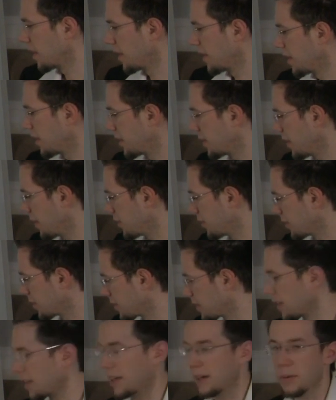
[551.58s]

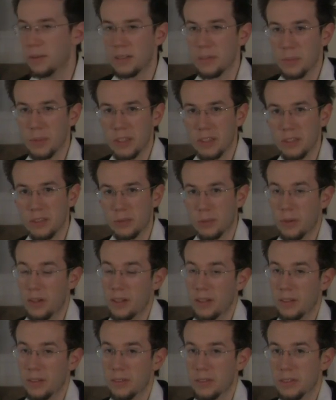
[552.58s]
11th, and a diminished
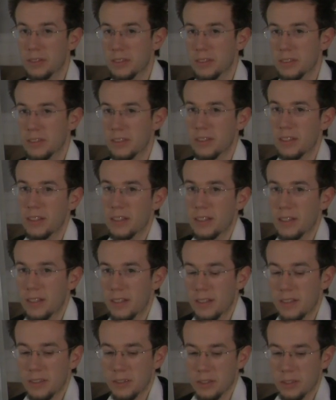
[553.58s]
12th.
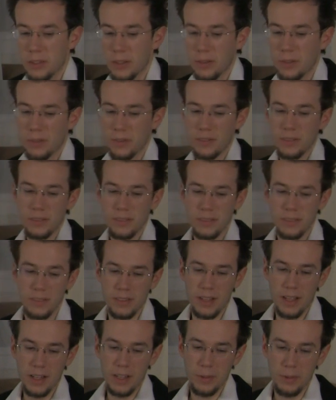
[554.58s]
So
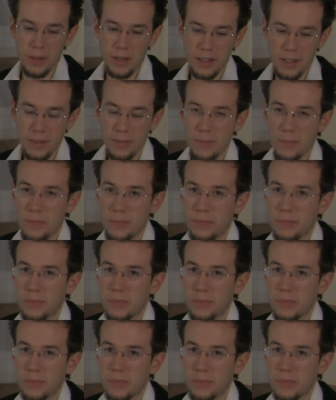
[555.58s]
anyway,